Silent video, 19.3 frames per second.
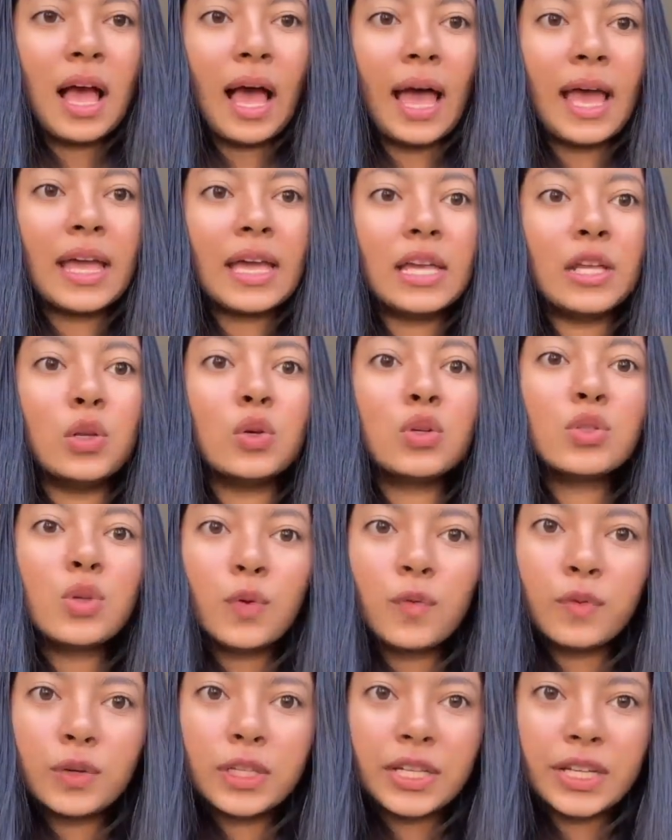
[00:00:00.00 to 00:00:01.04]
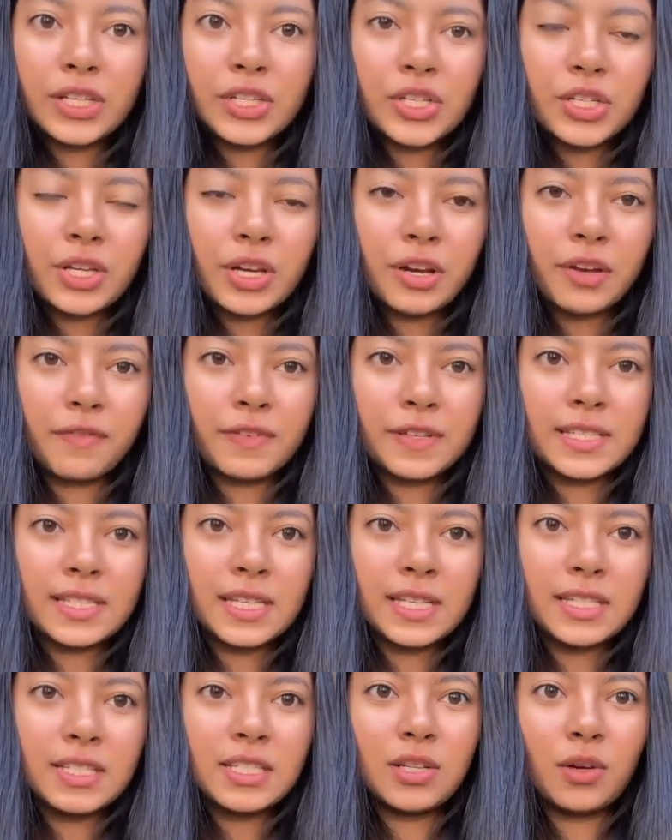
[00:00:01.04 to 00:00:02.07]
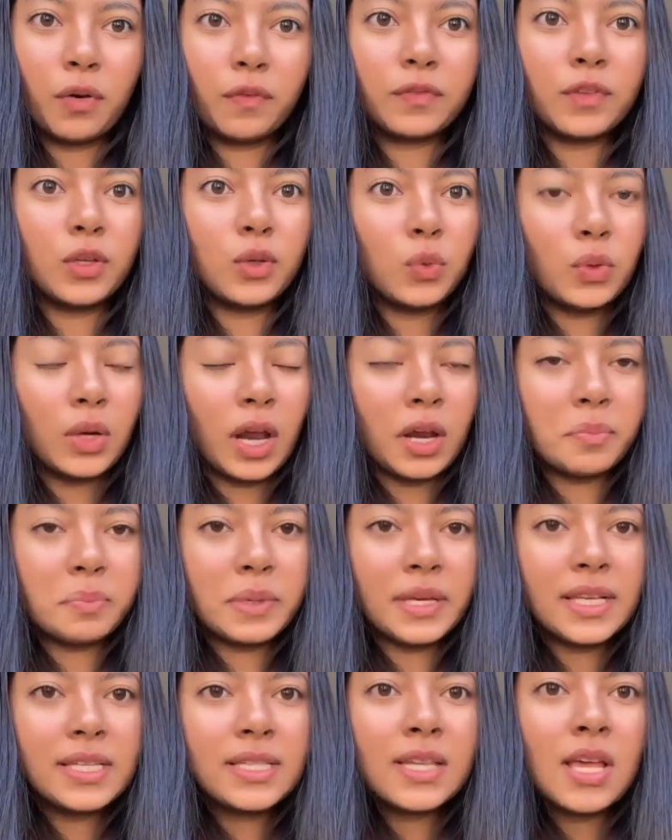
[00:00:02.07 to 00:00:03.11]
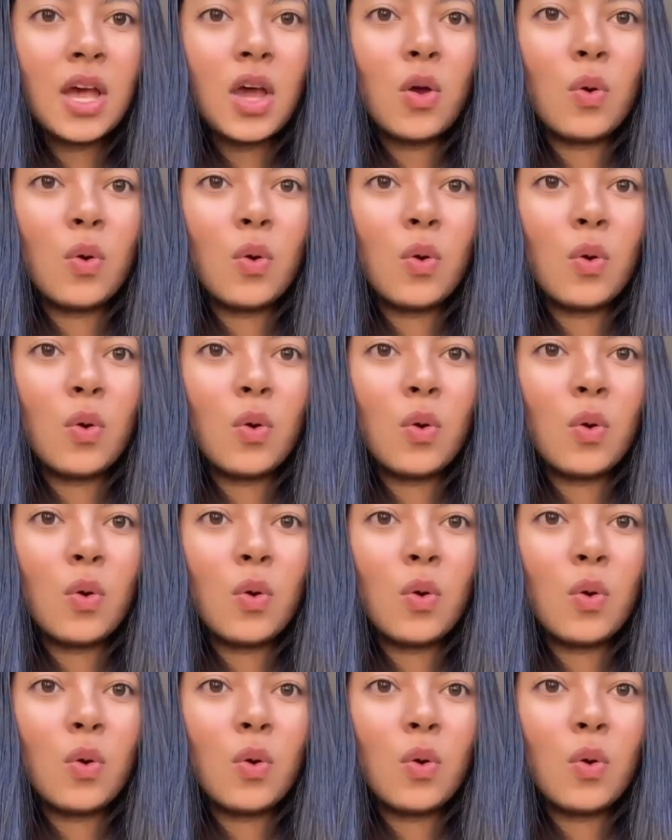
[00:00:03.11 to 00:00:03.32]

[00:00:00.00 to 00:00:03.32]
I looked over the engineering facility of the lunar base,